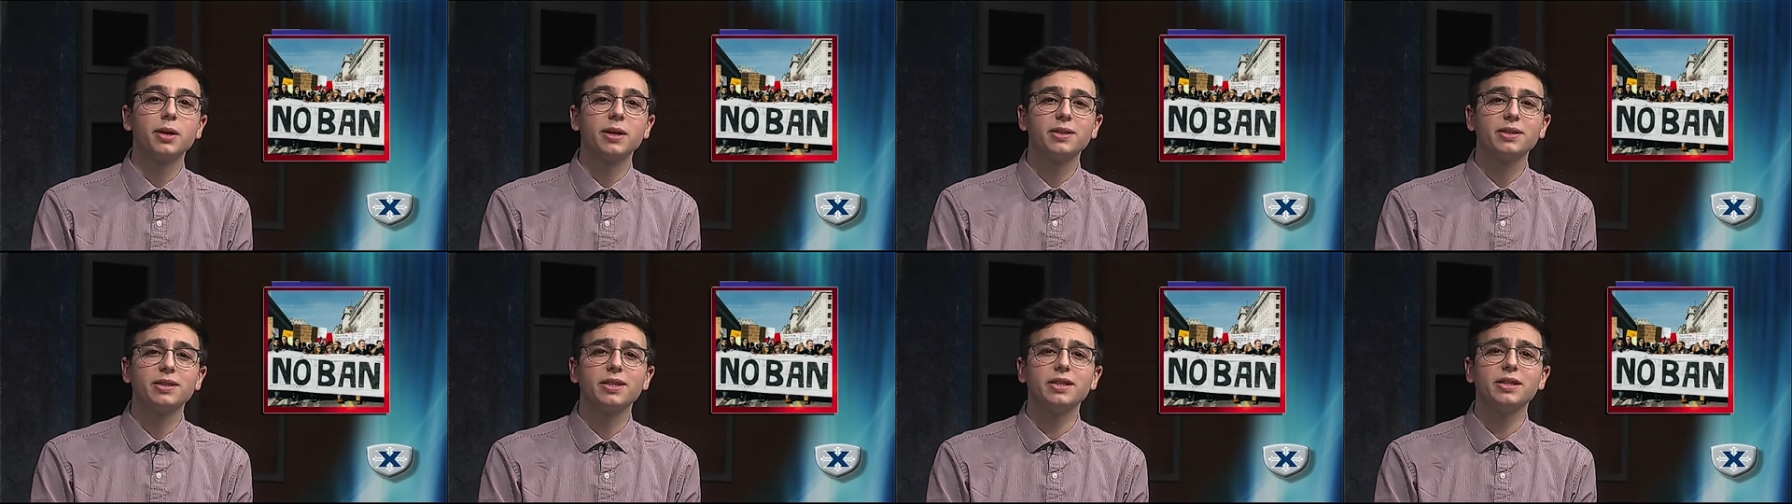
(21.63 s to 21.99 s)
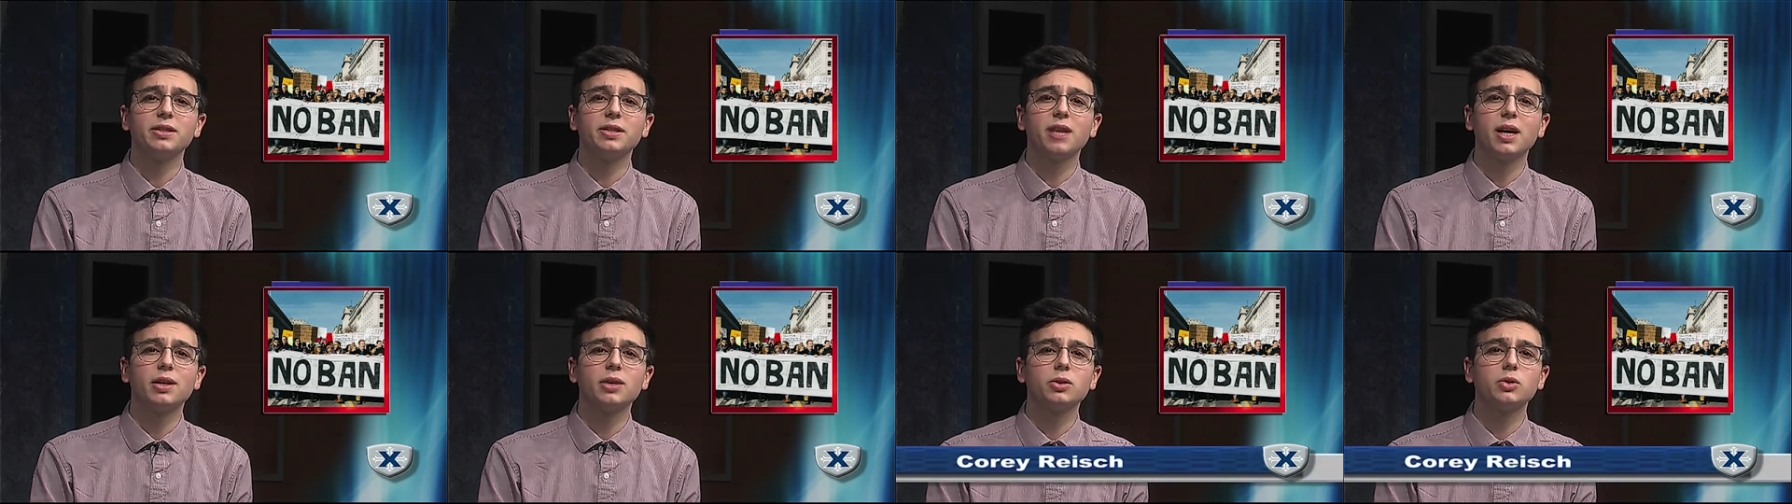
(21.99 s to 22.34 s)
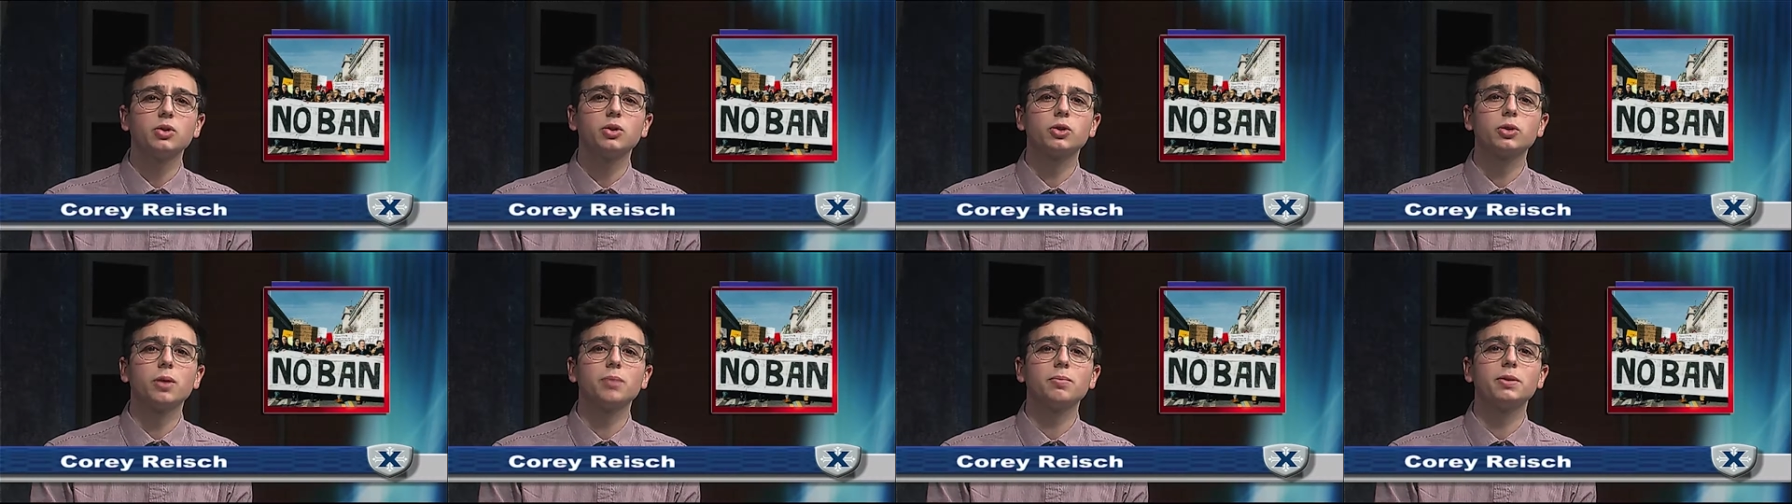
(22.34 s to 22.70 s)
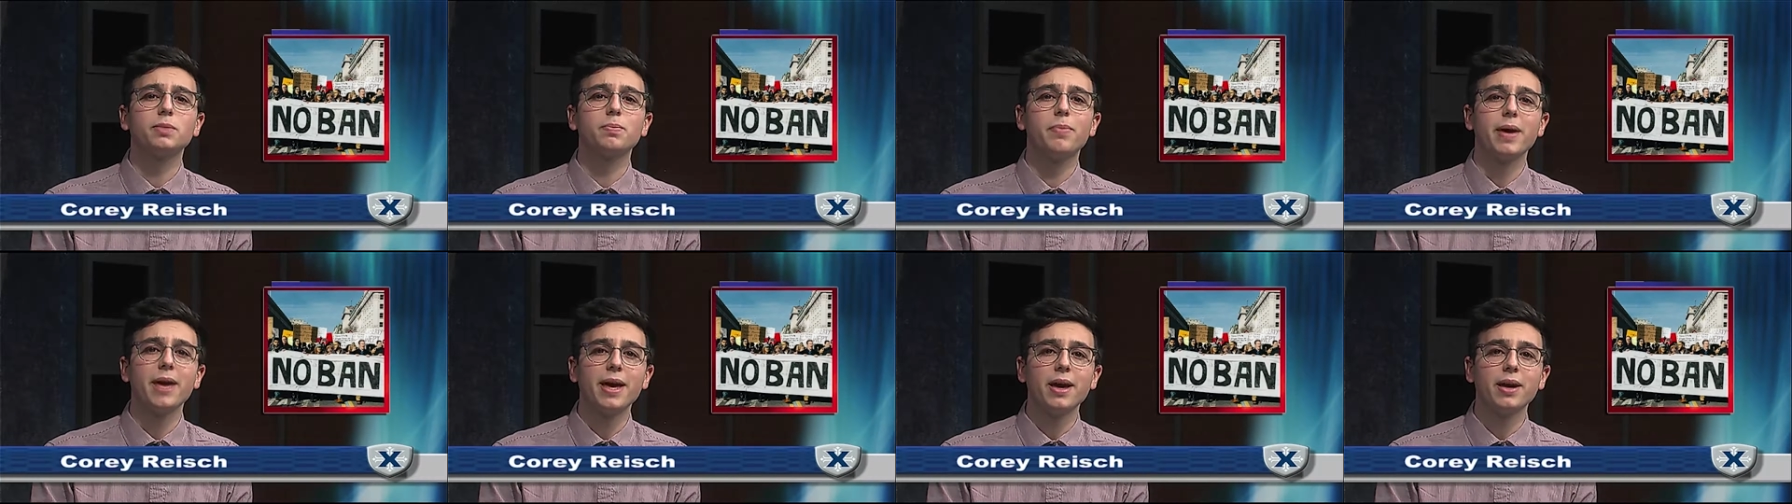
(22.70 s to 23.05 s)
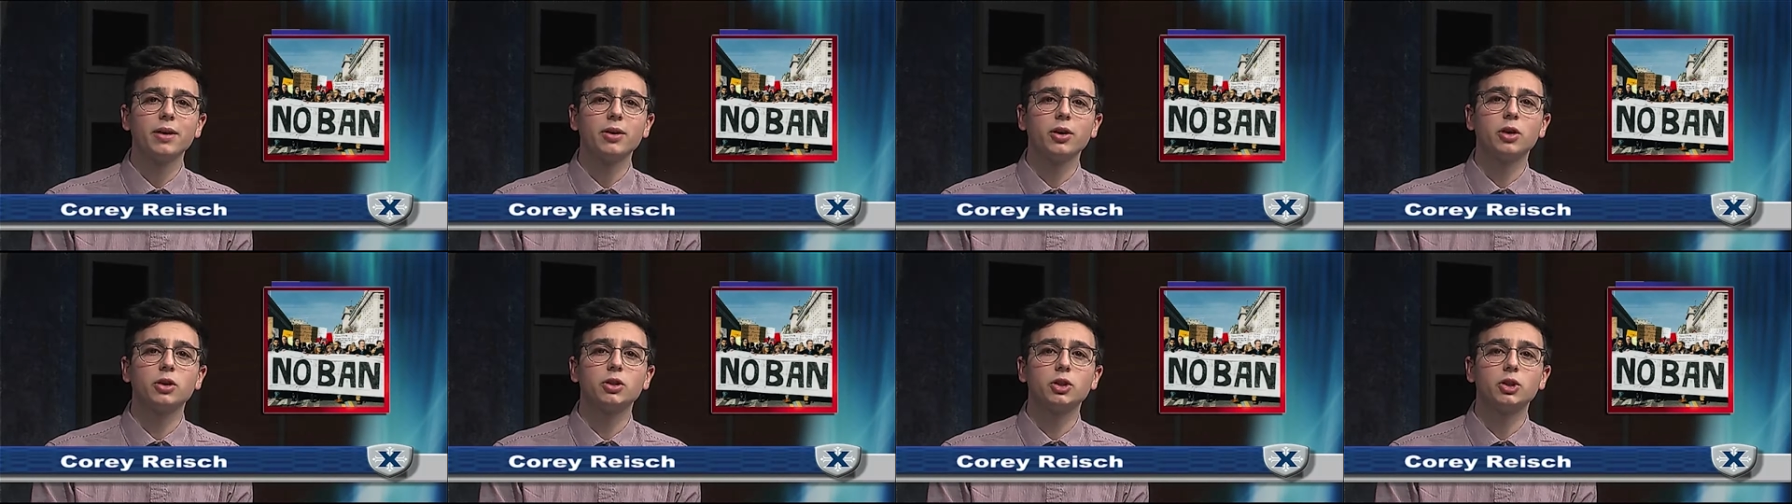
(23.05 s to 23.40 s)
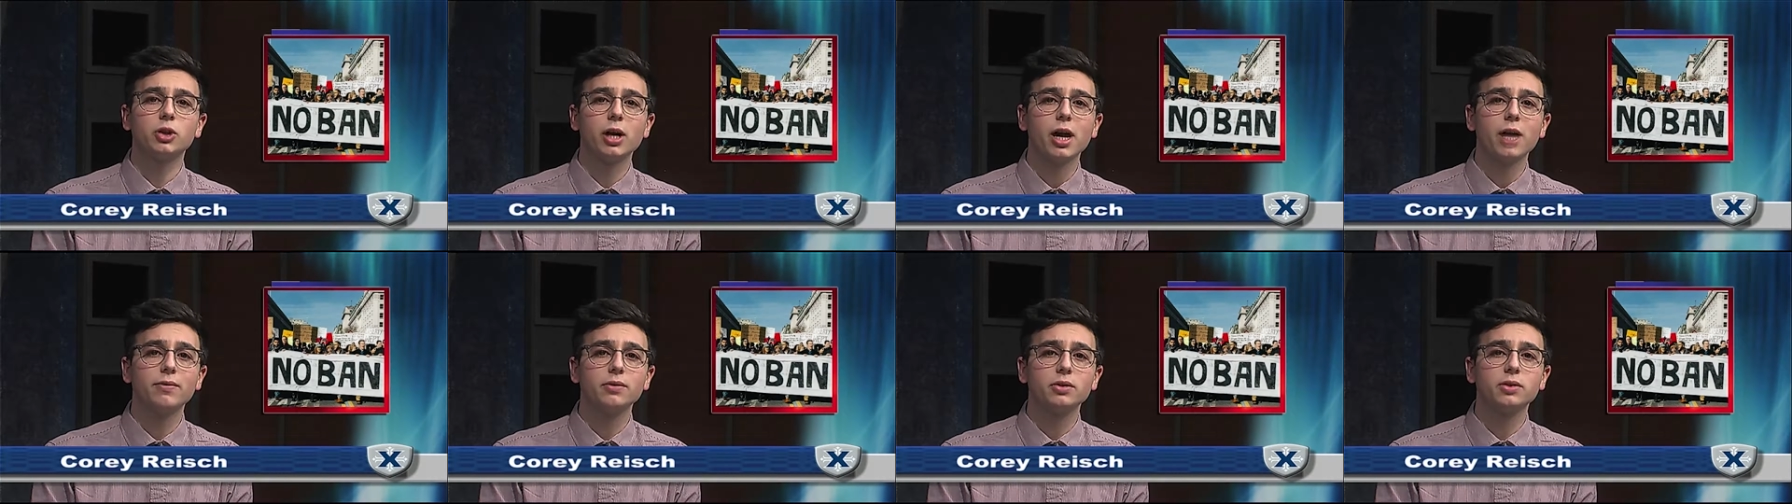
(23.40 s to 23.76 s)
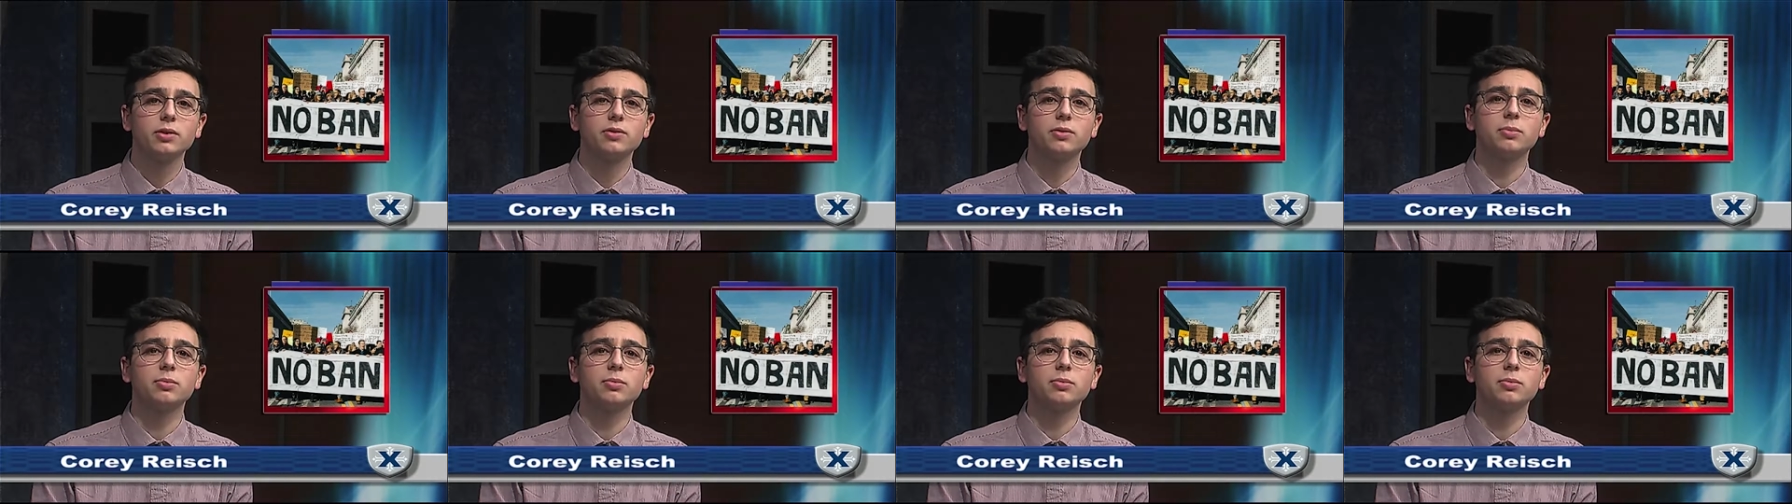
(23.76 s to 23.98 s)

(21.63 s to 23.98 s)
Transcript: President Donald Trump's ban on travelers